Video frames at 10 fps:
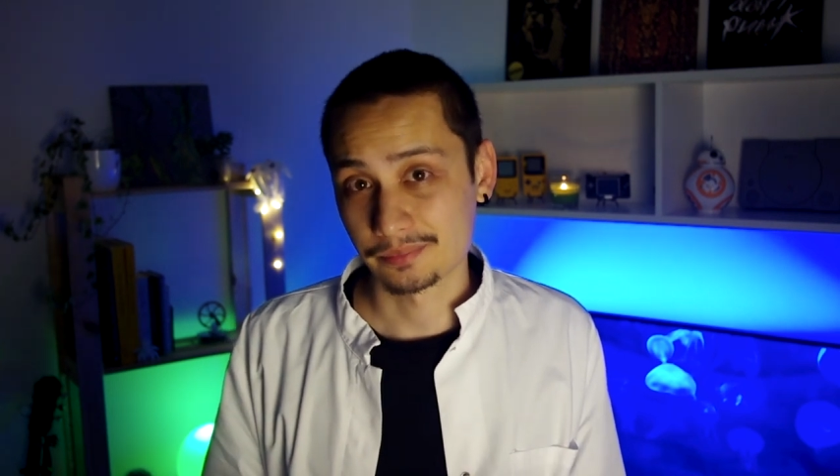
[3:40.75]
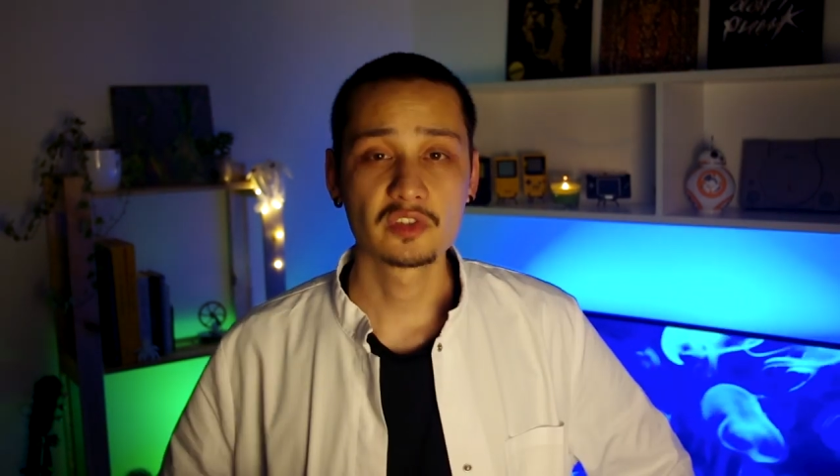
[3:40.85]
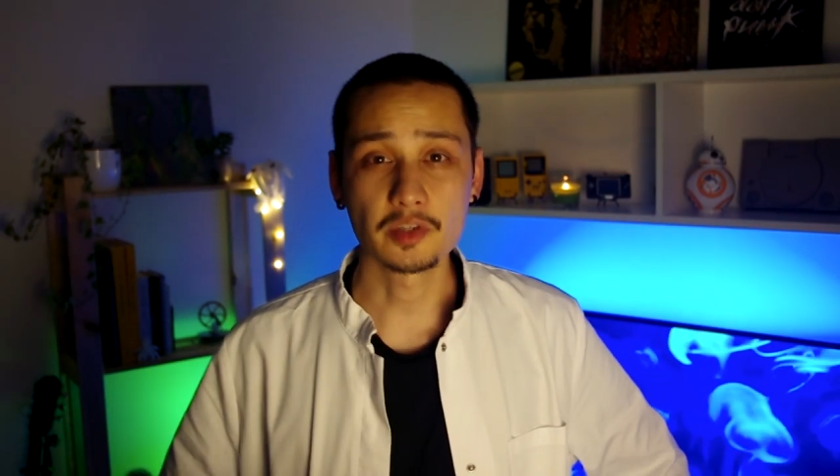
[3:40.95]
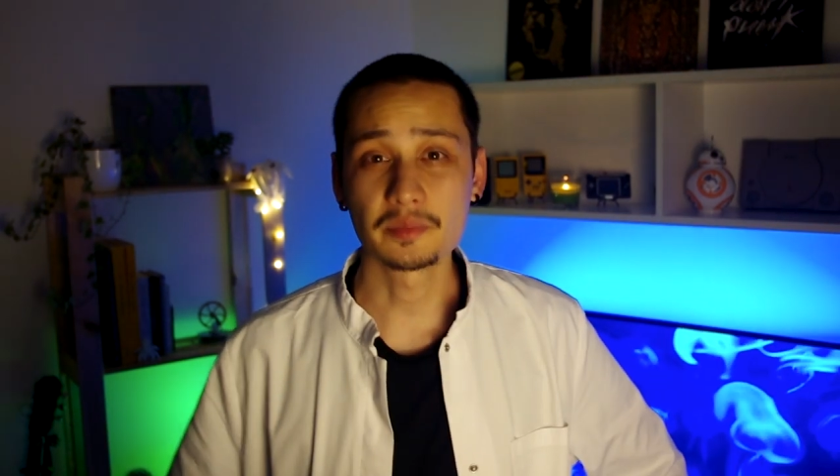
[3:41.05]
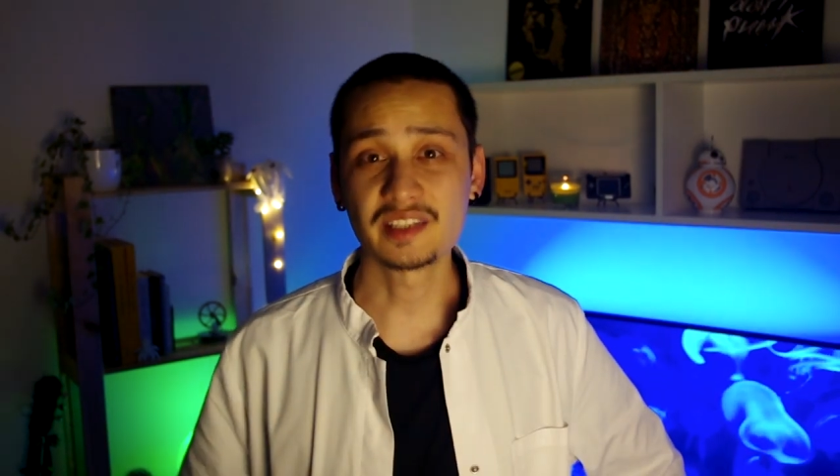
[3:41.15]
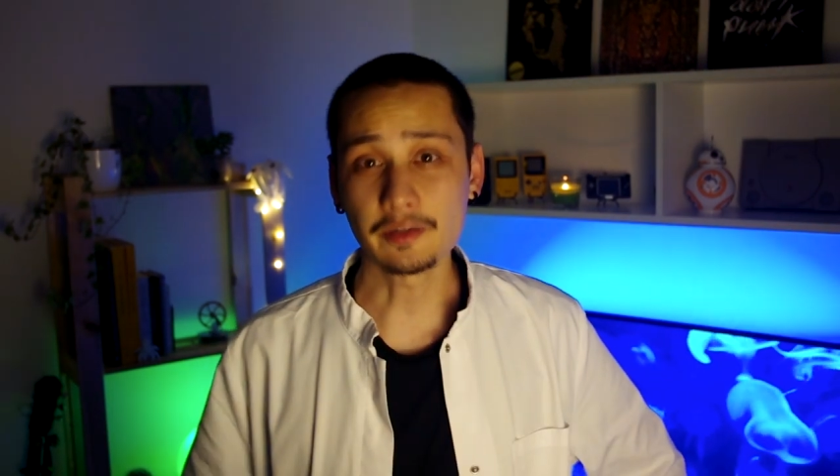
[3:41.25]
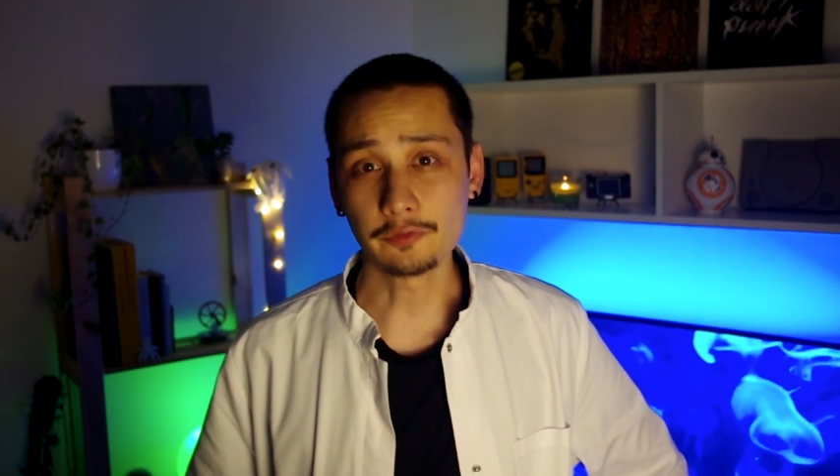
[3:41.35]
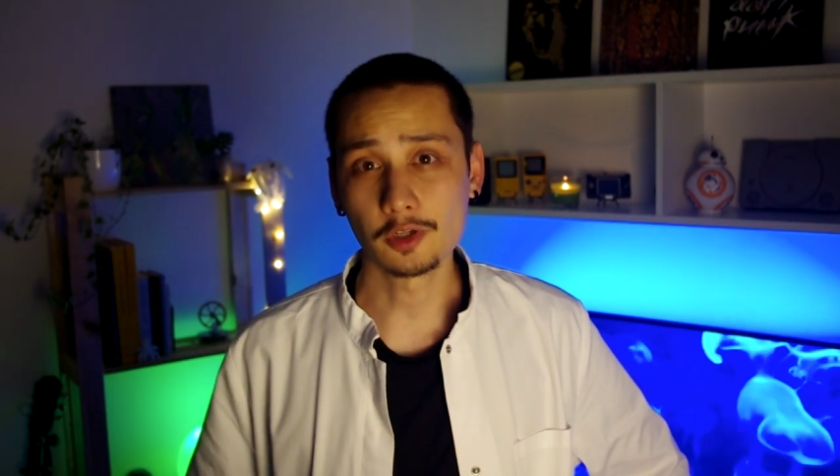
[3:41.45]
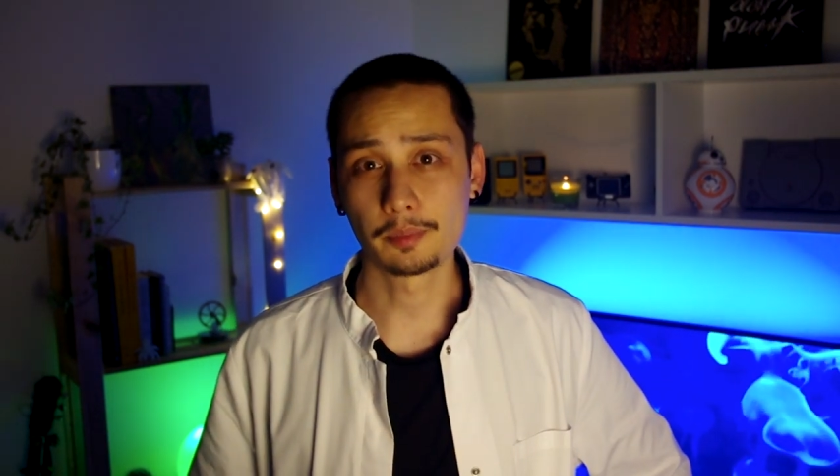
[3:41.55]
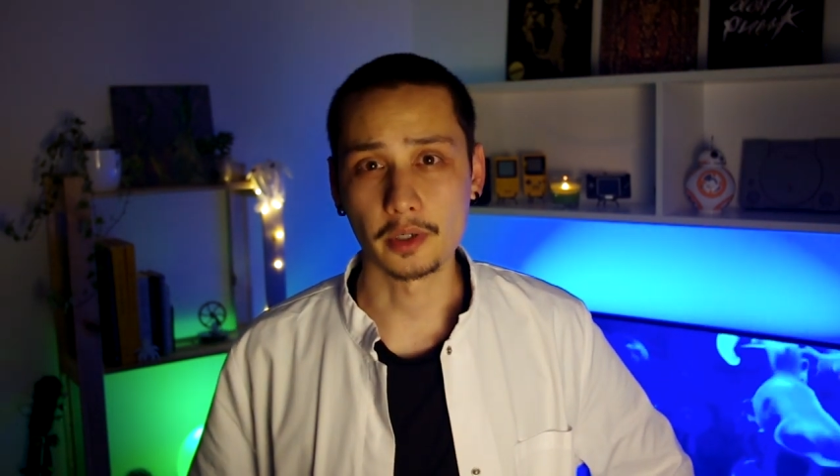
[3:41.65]
Some
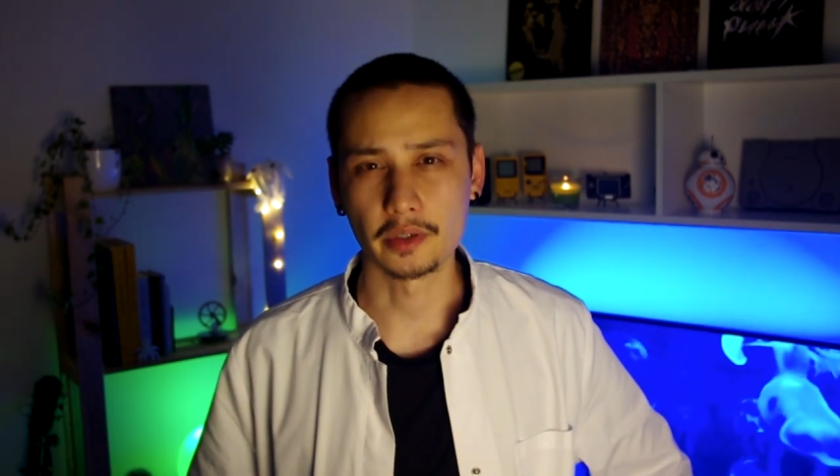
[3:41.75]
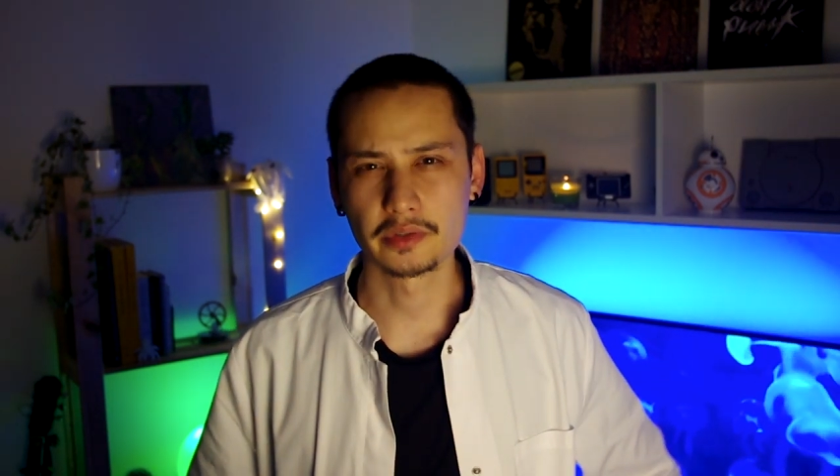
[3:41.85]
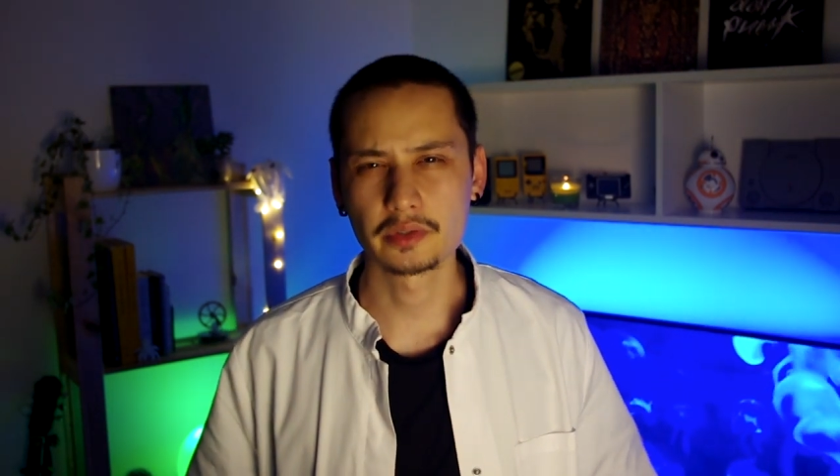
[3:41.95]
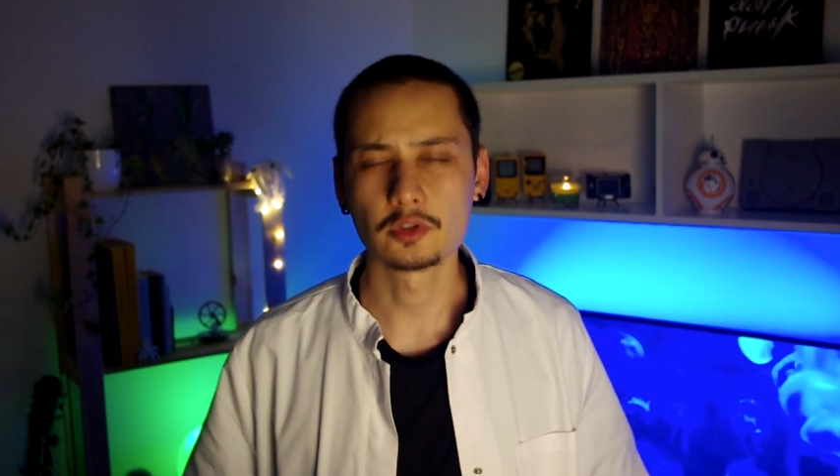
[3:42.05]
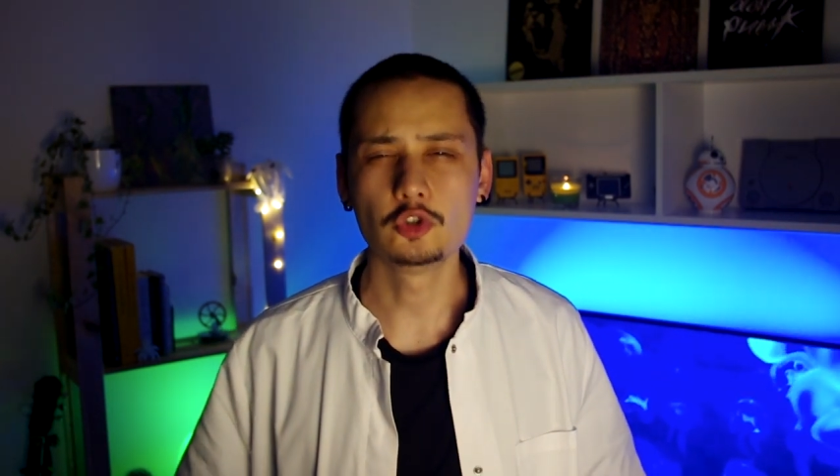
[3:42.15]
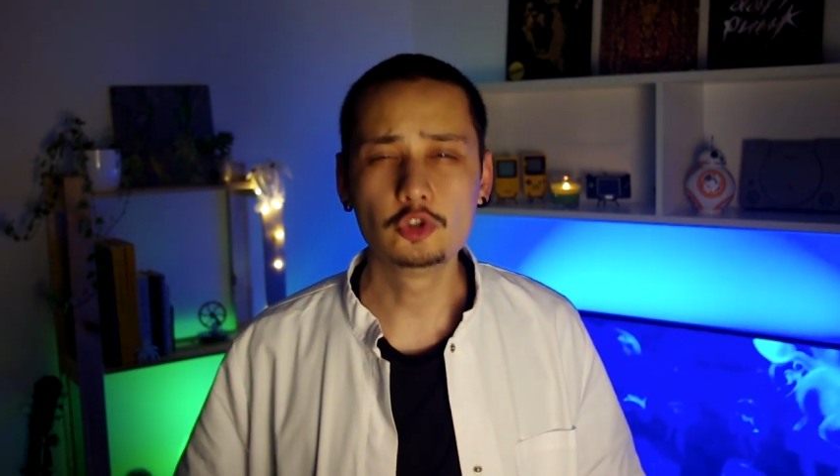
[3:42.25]
cephalopods